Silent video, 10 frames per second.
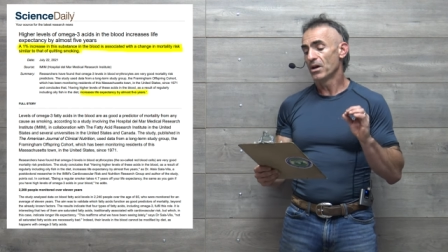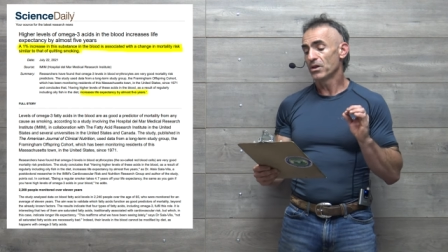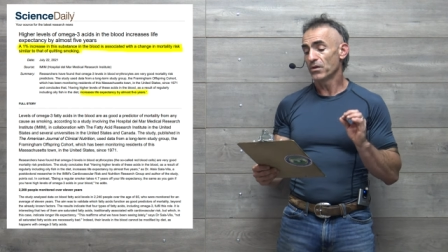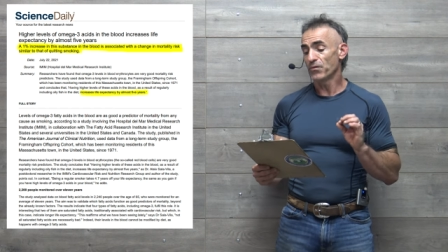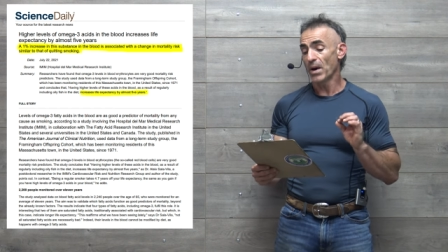
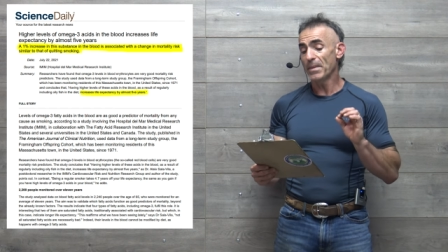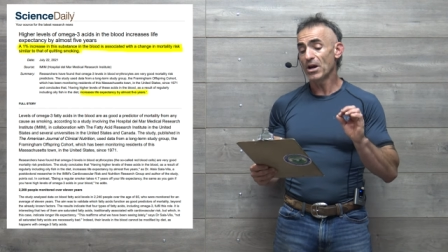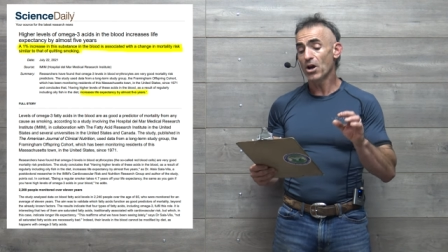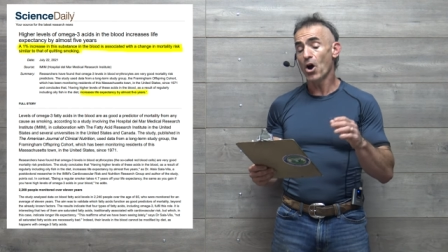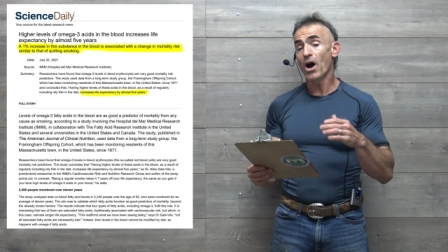the
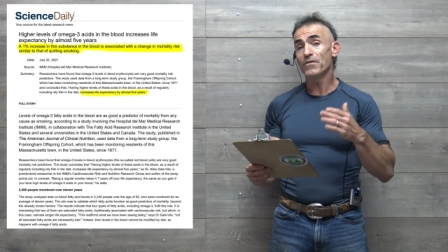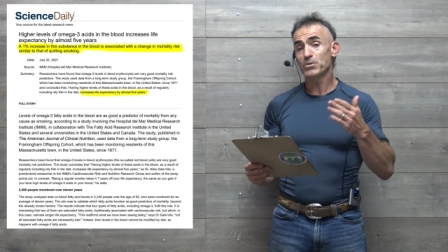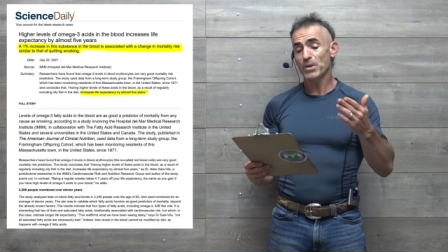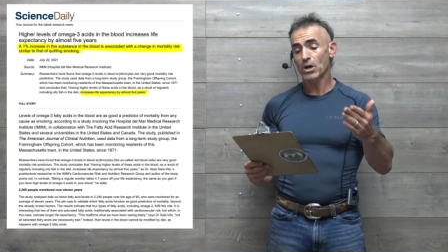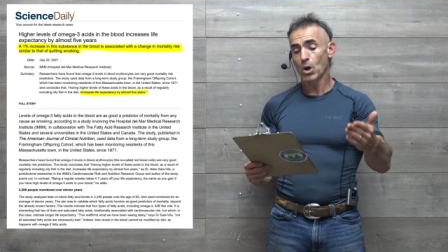Framingham
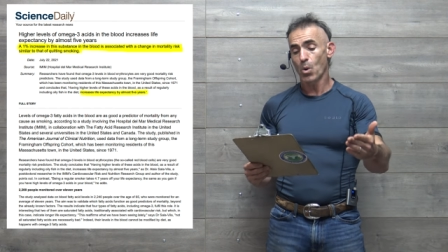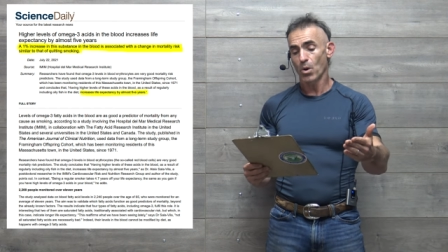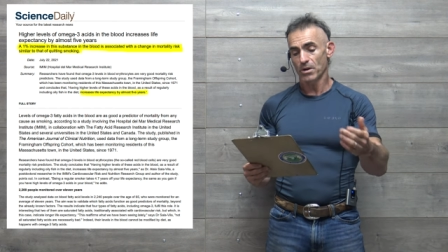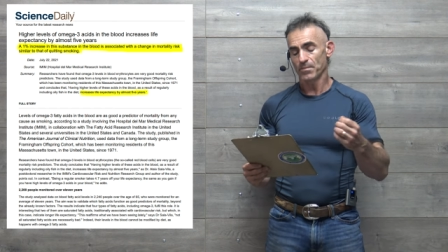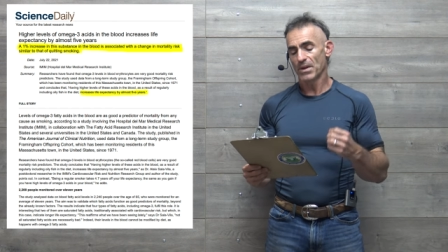Offspring
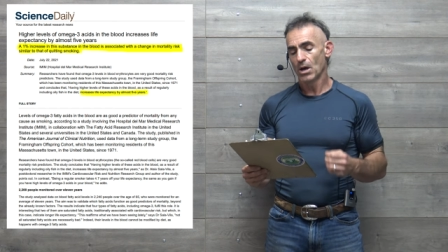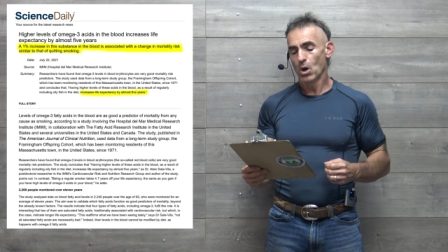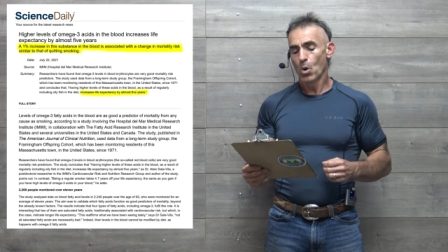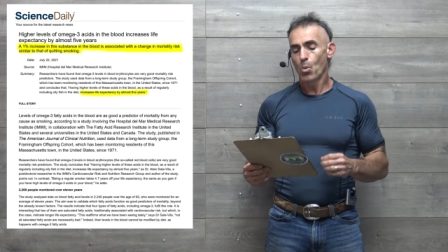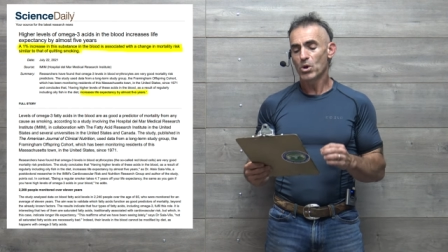Cohort,
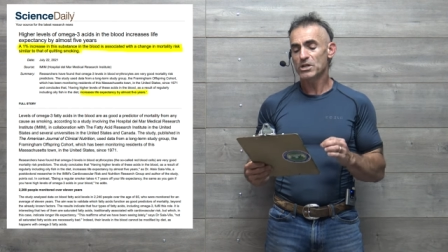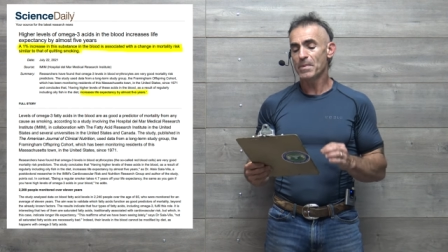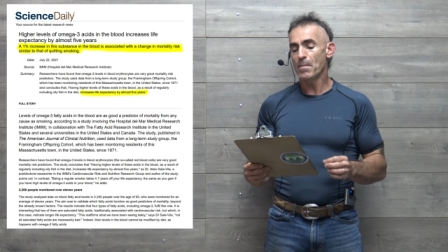which has been